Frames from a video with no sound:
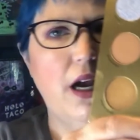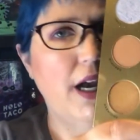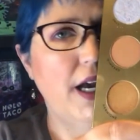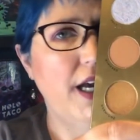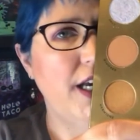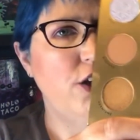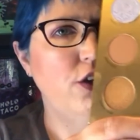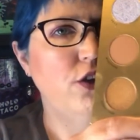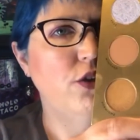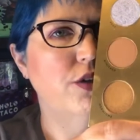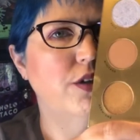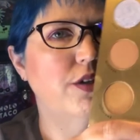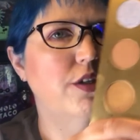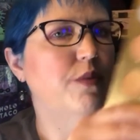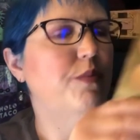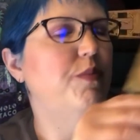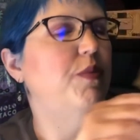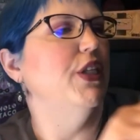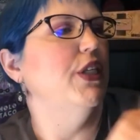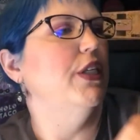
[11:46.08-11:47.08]
I used
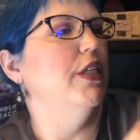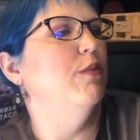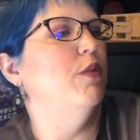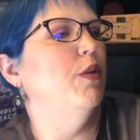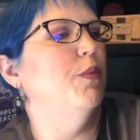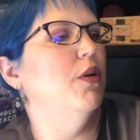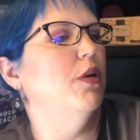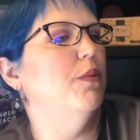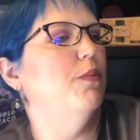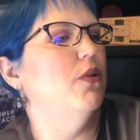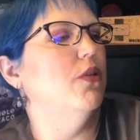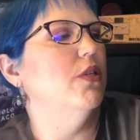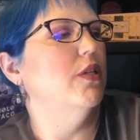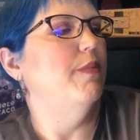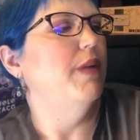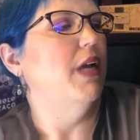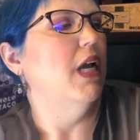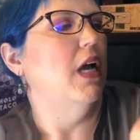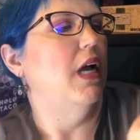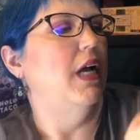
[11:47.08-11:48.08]
some of the purples on
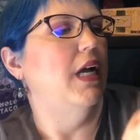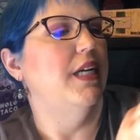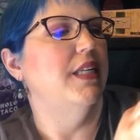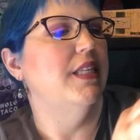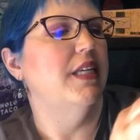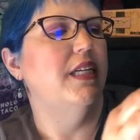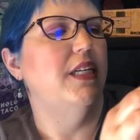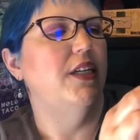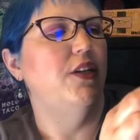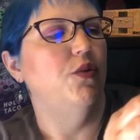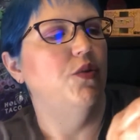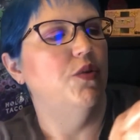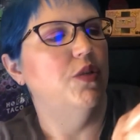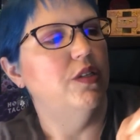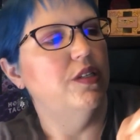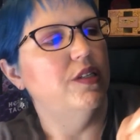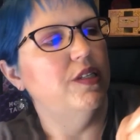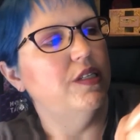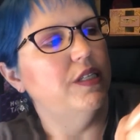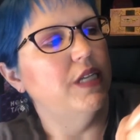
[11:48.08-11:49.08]
my eyes. I used
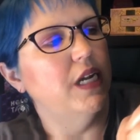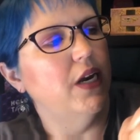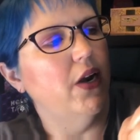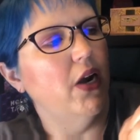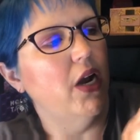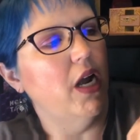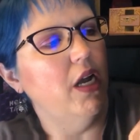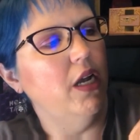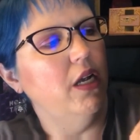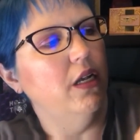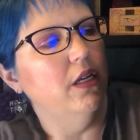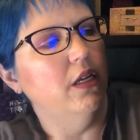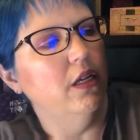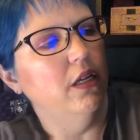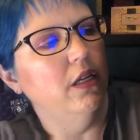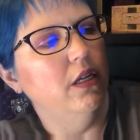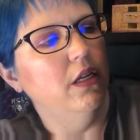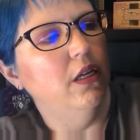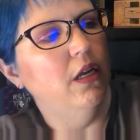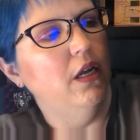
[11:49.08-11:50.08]
Sarah,
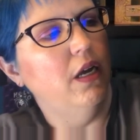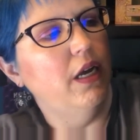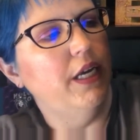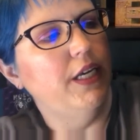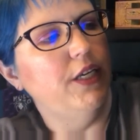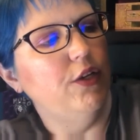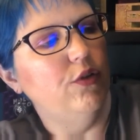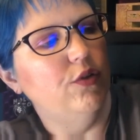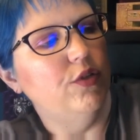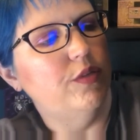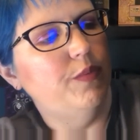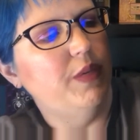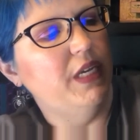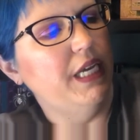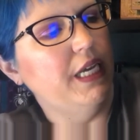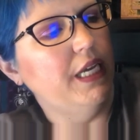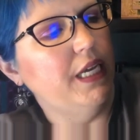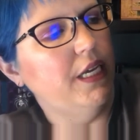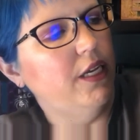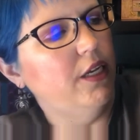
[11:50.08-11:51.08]
I used
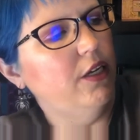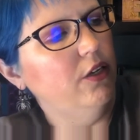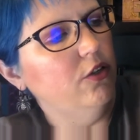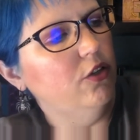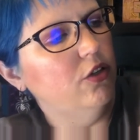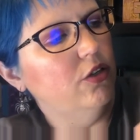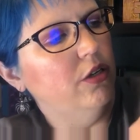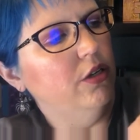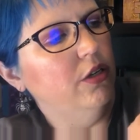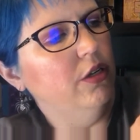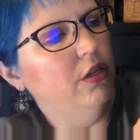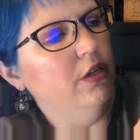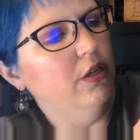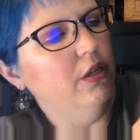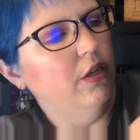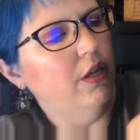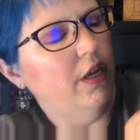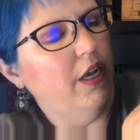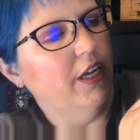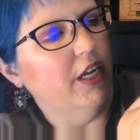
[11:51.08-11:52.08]
Paige,
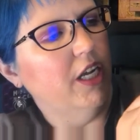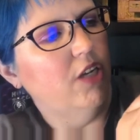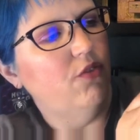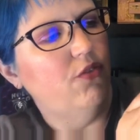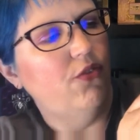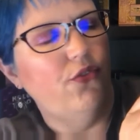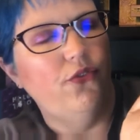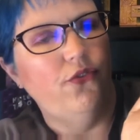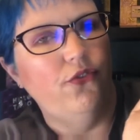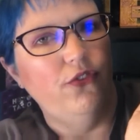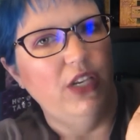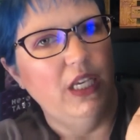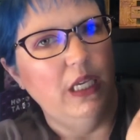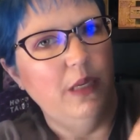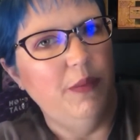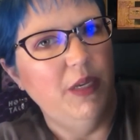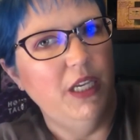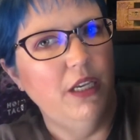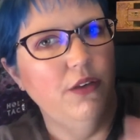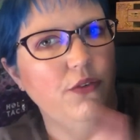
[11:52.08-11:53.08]
I got
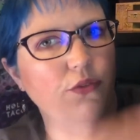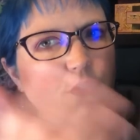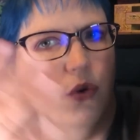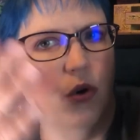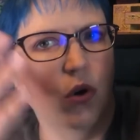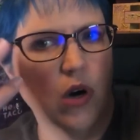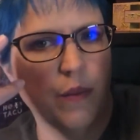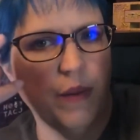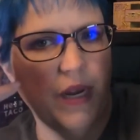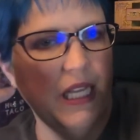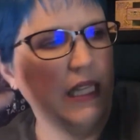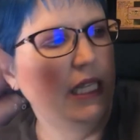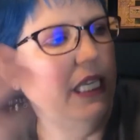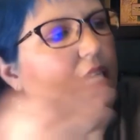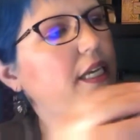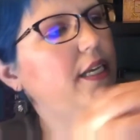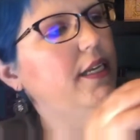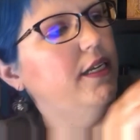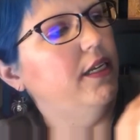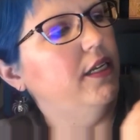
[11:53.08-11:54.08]
Phoebe for my
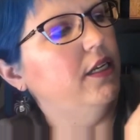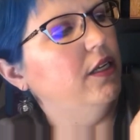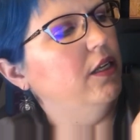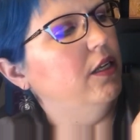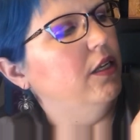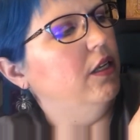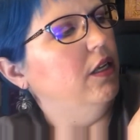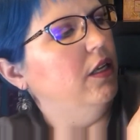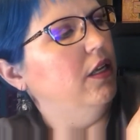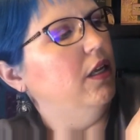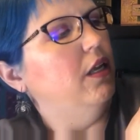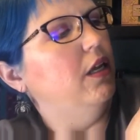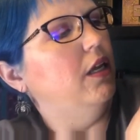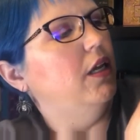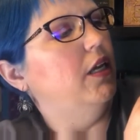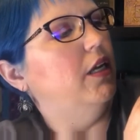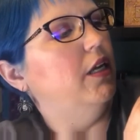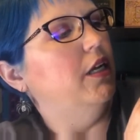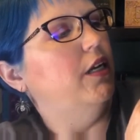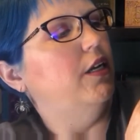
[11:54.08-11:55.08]
lid,
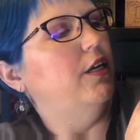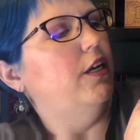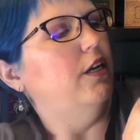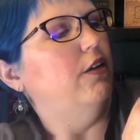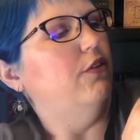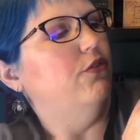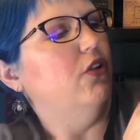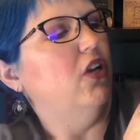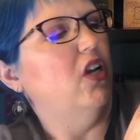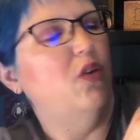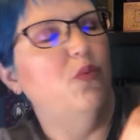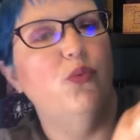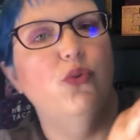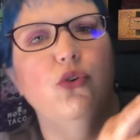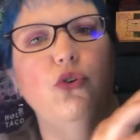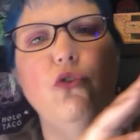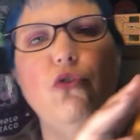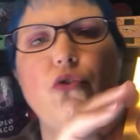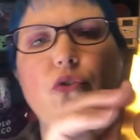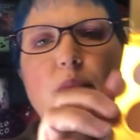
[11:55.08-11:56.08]
and I've got
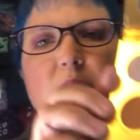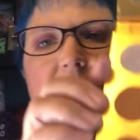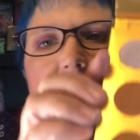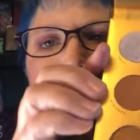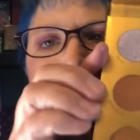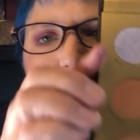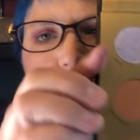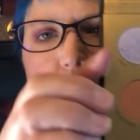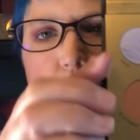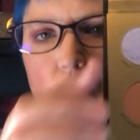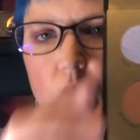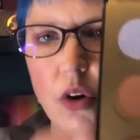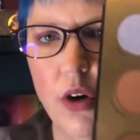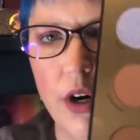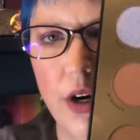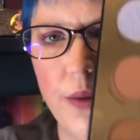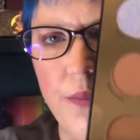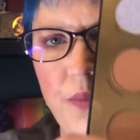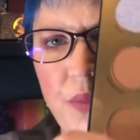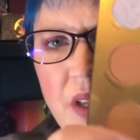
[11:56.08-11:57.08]
Prue for my inner
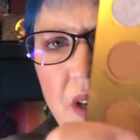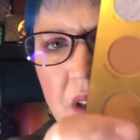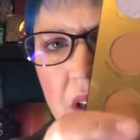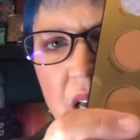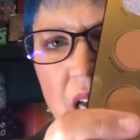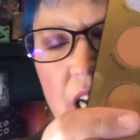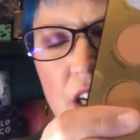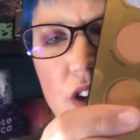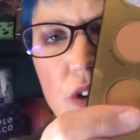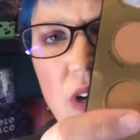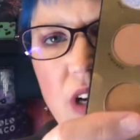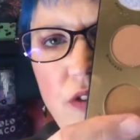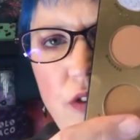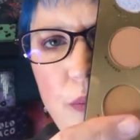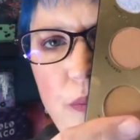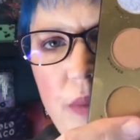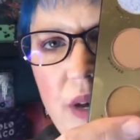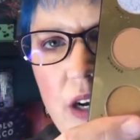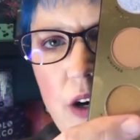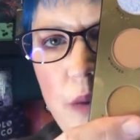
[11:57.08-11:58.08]
corner. I do have a
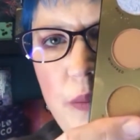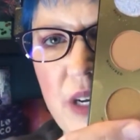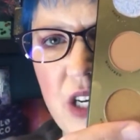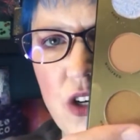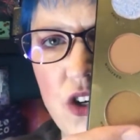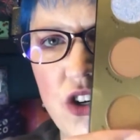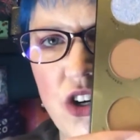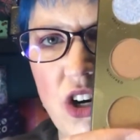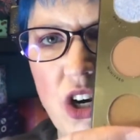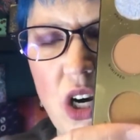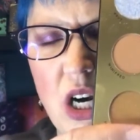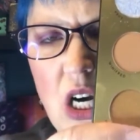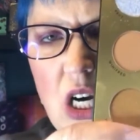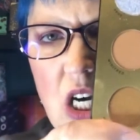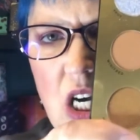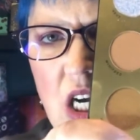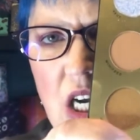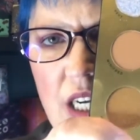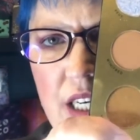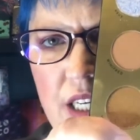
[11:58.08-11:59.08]
better picture
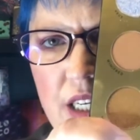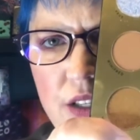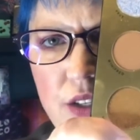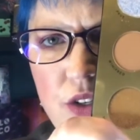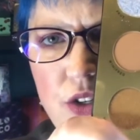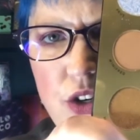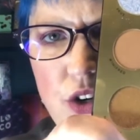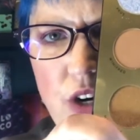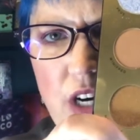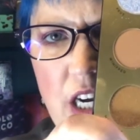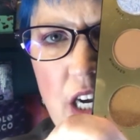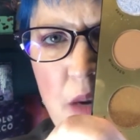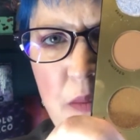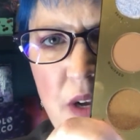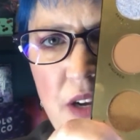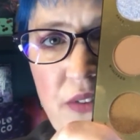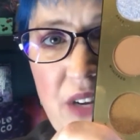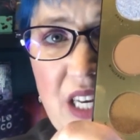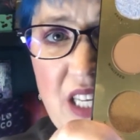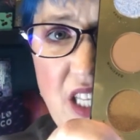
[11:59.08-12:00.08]
on Instagram
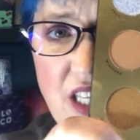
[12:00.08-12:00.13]
of how